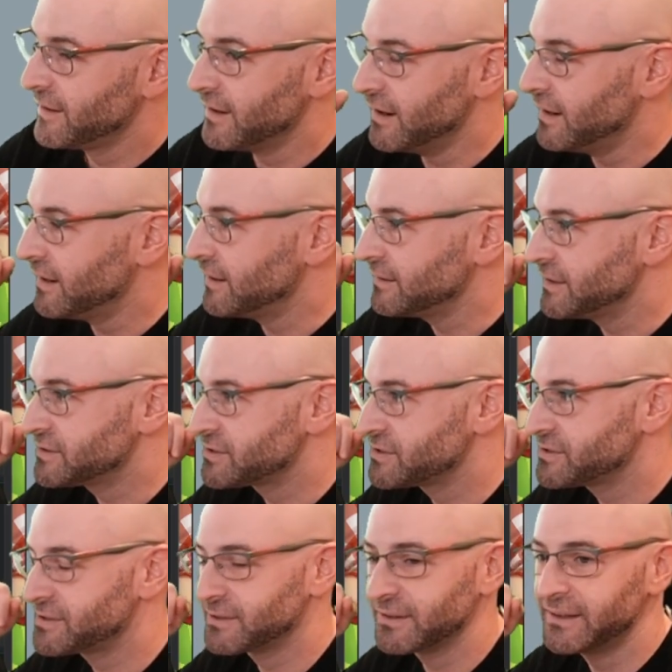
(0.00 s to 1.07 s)
Let's
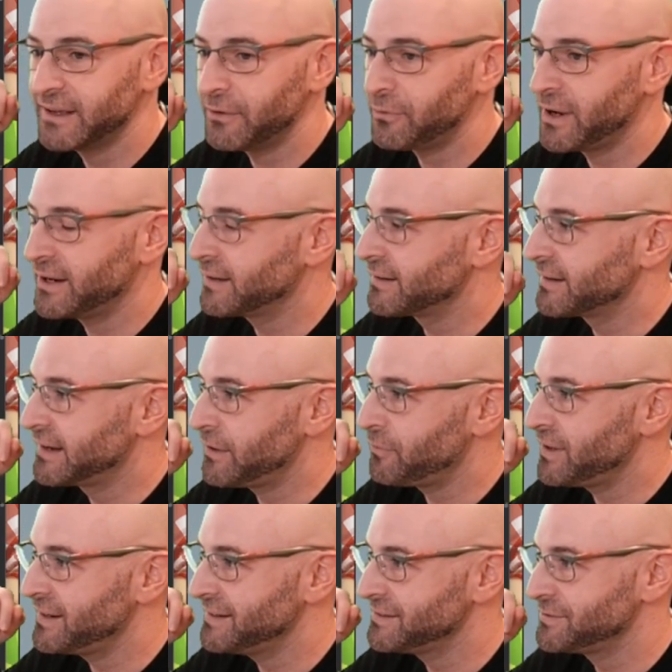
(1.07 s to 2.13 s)
just get right
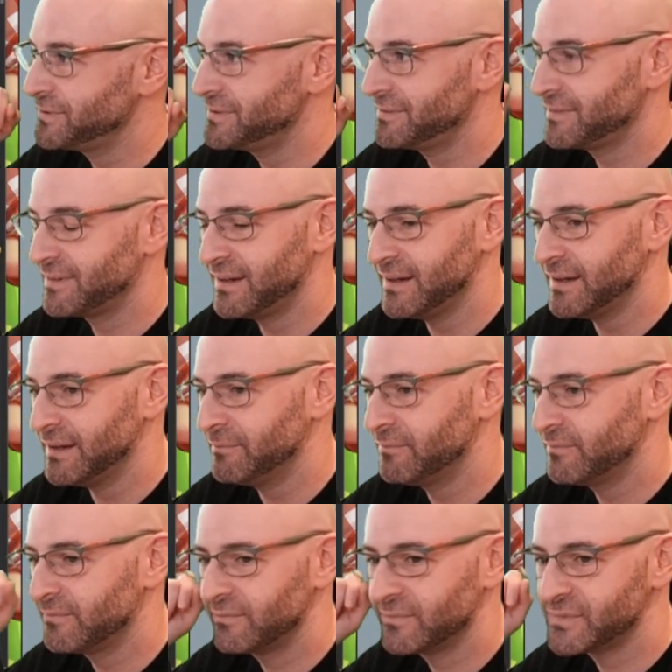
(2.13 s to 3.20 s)
into it.
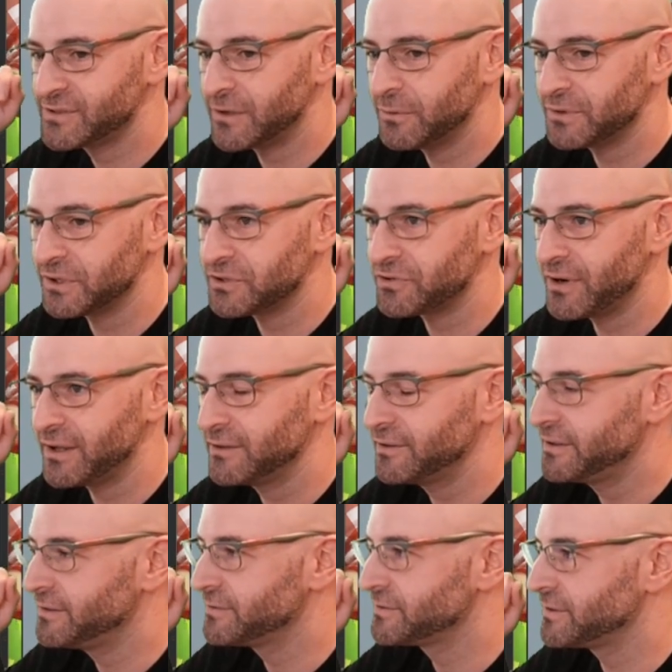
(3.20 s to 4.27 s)
Start with the trailer.
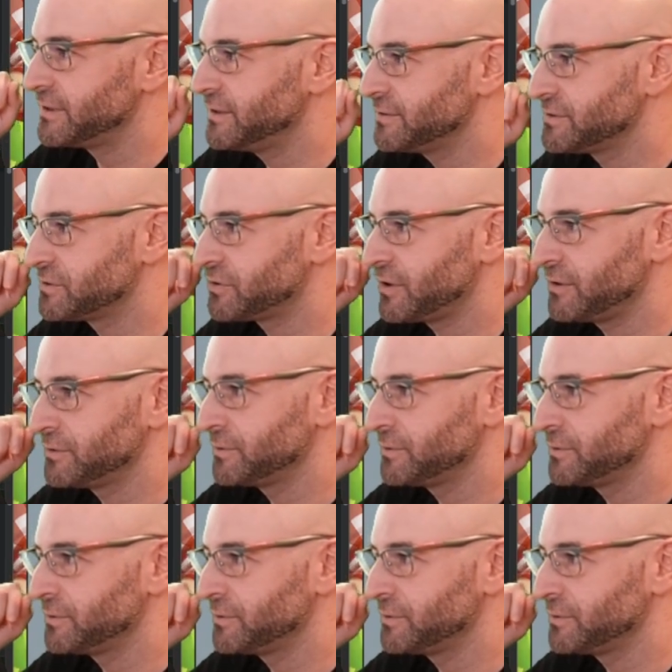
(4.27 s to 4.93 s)
Here's the trailer to